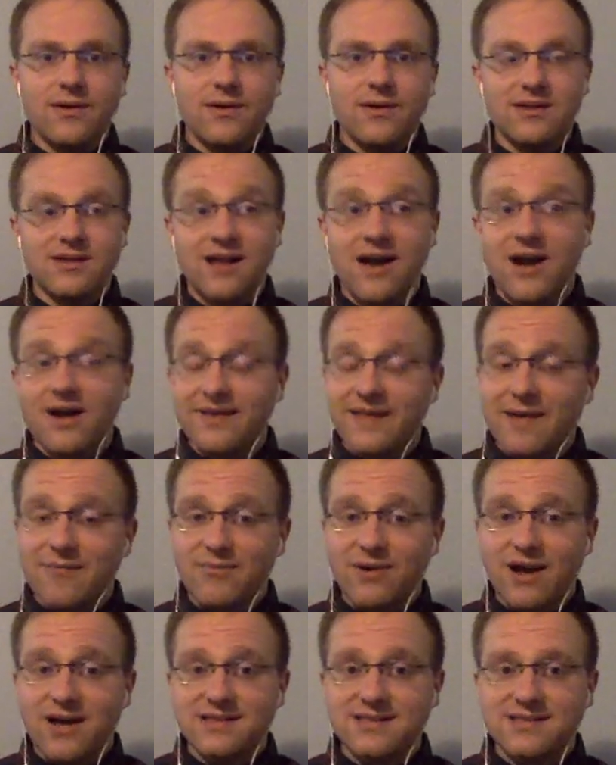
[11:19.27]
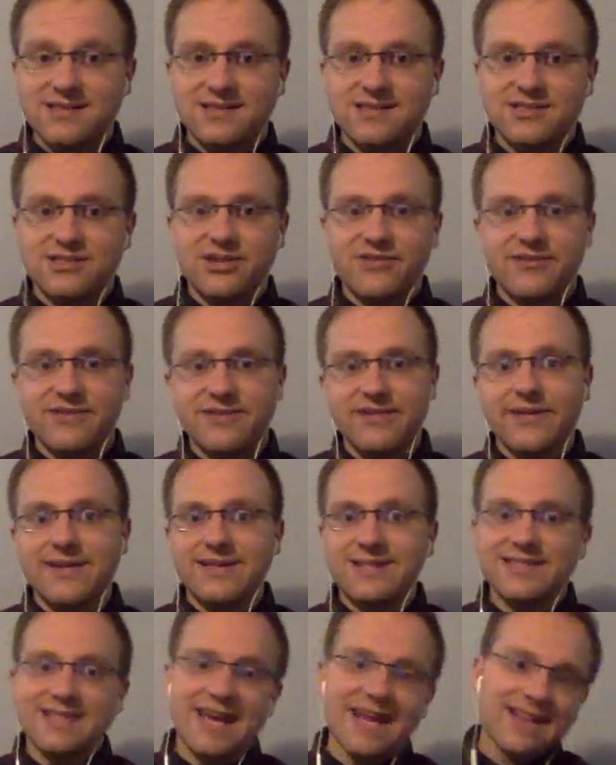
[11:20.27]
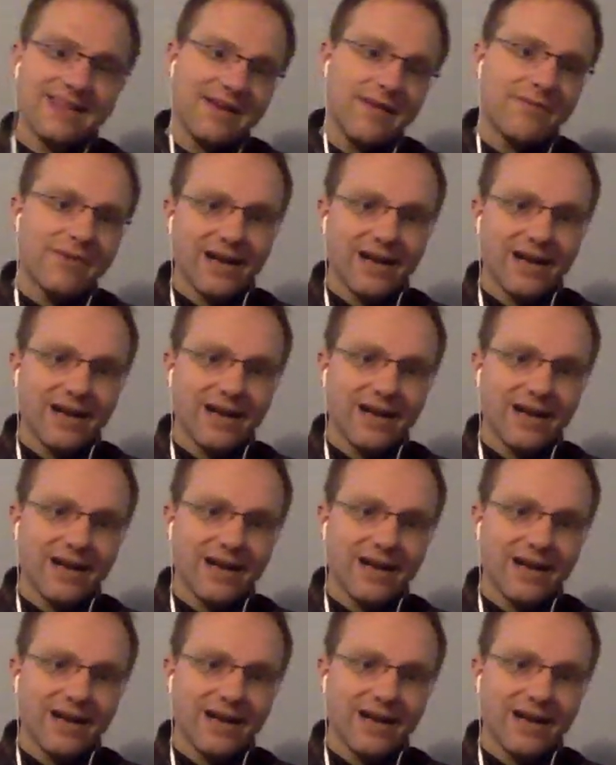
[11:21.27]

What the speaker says: long that process is generally going to take them,